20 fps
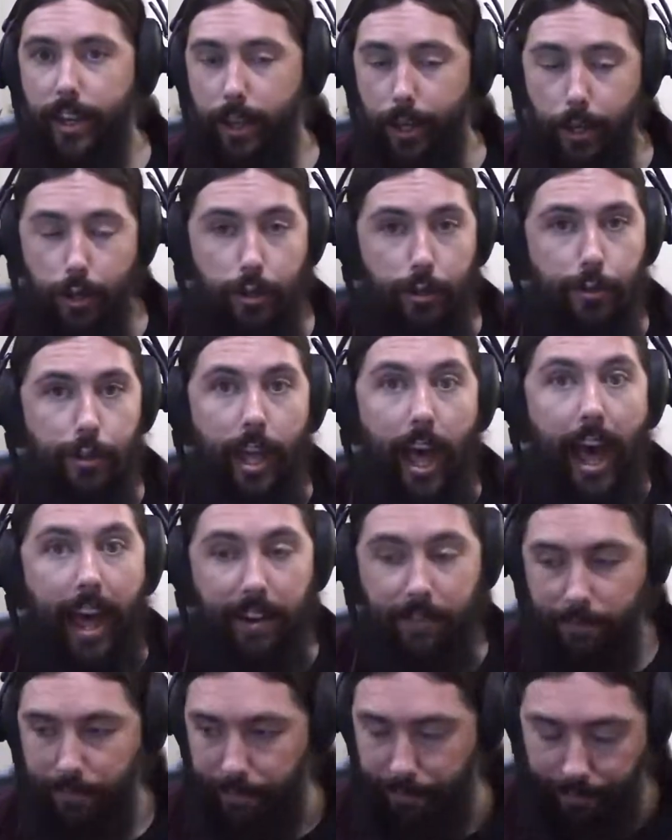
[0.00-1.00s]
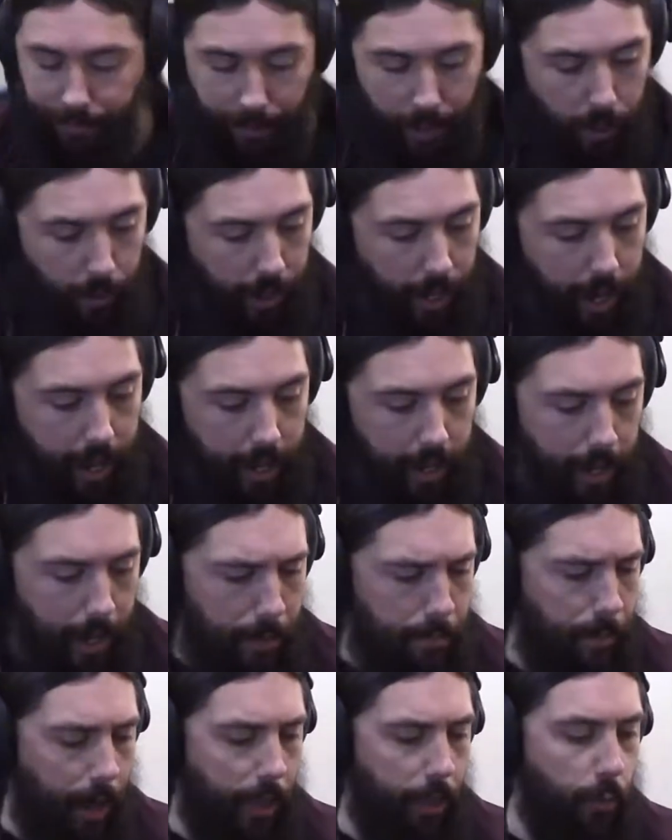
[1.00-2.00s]
do that. Okay.
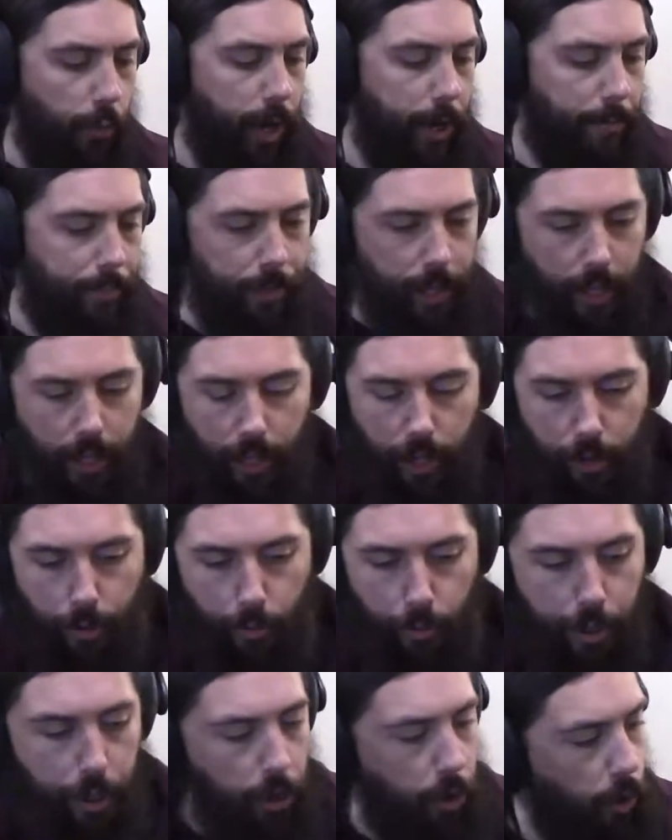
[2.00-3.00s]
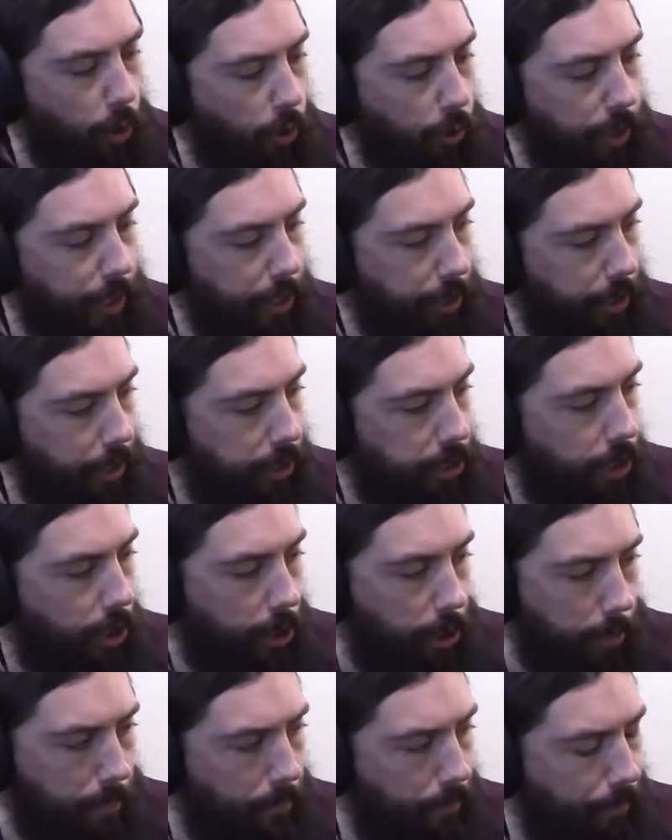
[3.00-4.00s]
And by the way, when you're holding your guitar,